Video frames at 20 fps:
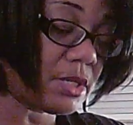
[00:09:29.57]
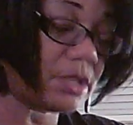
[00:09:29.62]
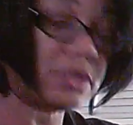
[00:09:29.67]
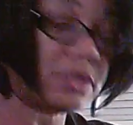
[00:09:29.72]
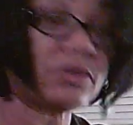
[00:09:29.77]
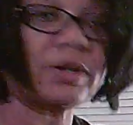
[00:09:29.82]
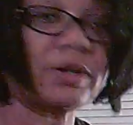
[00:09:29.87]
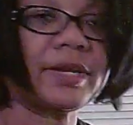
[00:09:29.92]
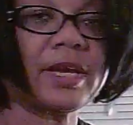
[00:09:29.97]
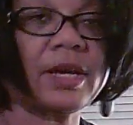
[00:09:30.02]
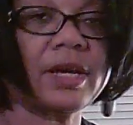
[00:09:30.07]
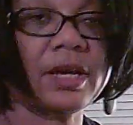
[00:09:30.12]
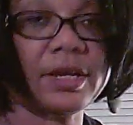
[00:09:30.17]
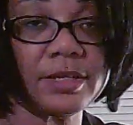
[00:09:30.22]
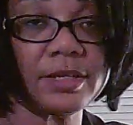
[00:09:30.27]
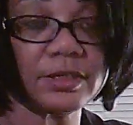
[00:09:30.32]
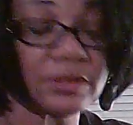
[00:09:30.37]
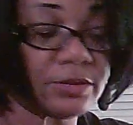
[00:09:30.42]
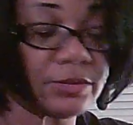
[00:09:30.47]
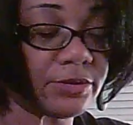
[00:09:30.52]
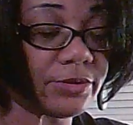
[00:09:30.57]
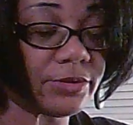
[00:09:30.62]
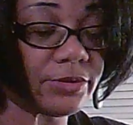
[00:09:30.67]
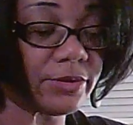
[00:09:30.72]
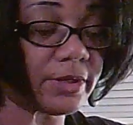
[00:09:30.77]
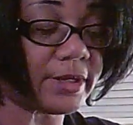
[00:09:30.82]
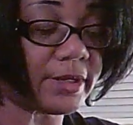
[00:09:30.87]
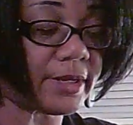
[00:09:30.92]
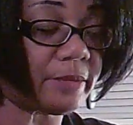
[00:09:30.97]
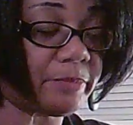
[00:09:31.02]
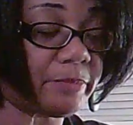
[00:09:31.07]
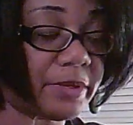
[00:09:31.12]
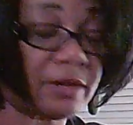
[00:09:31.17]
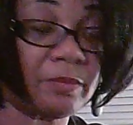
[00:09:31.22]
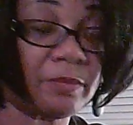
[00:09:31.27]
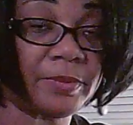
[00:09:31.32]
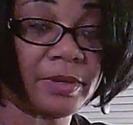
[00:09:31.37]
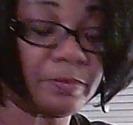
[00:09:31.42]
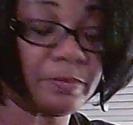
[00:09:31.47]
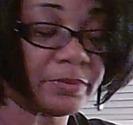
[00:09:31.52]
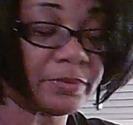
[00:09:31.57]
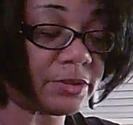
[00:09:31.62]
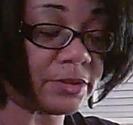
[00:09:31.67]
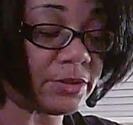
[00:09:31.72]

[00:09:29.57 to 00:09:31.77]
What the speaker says: So I got onions in here, I got bell peppers